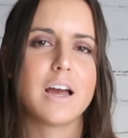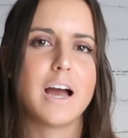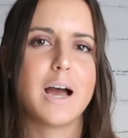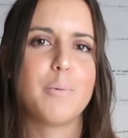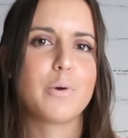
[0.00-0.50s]

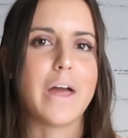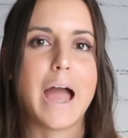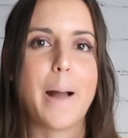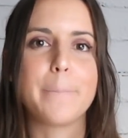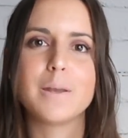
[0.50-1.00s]
where that
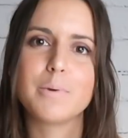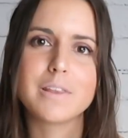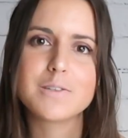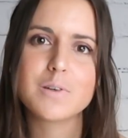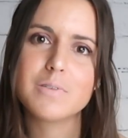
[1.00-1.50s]
happened, but
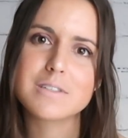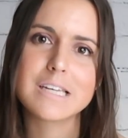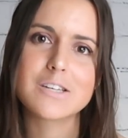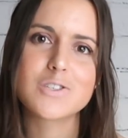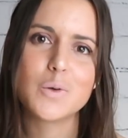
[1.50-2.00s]
this one was
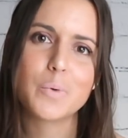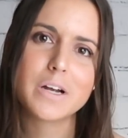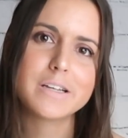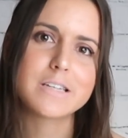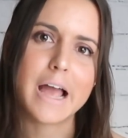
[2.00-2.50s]
like super
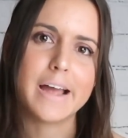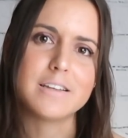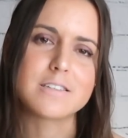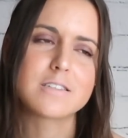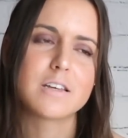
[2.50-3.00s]

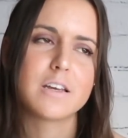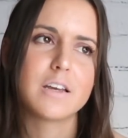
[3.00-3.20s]
intense.